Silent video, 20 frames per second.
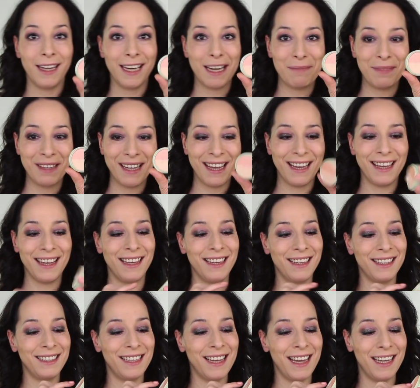and I'm
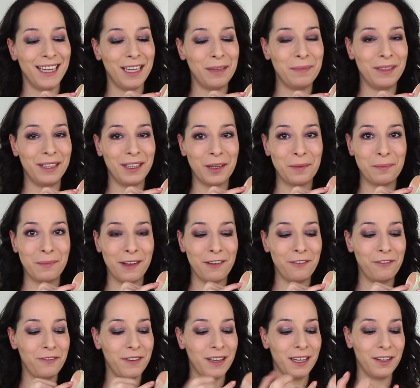taking a tiny bit on
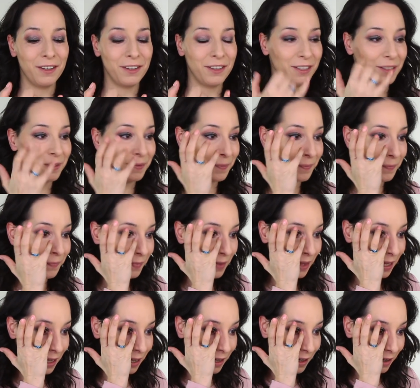my finger,
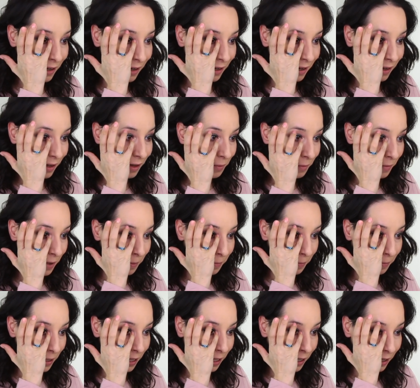on my
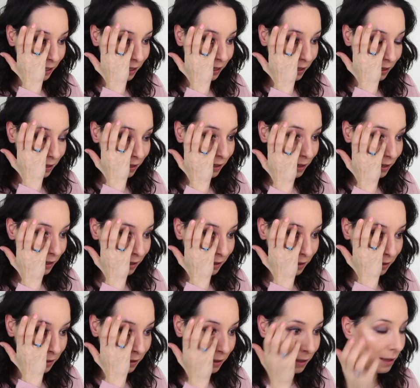pinky,
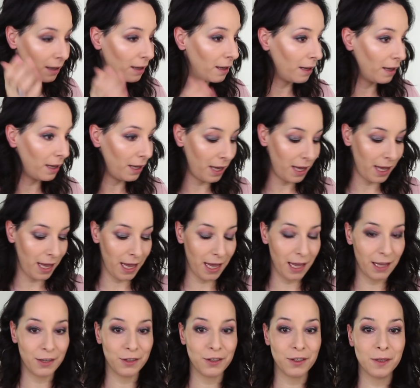
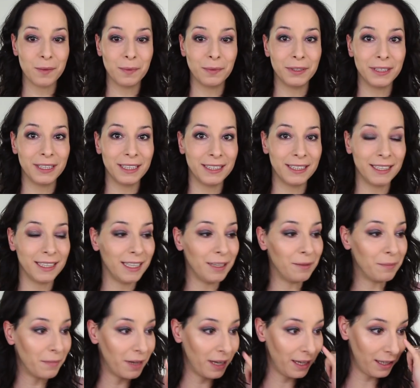and just put it
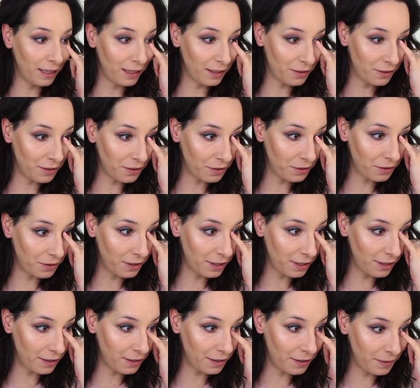in my inner
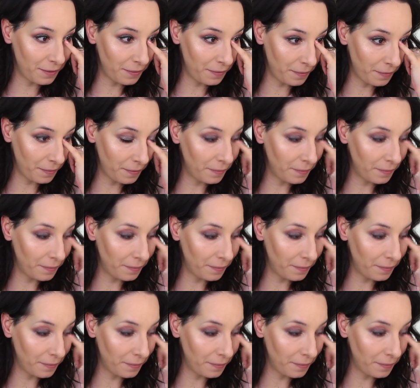corner.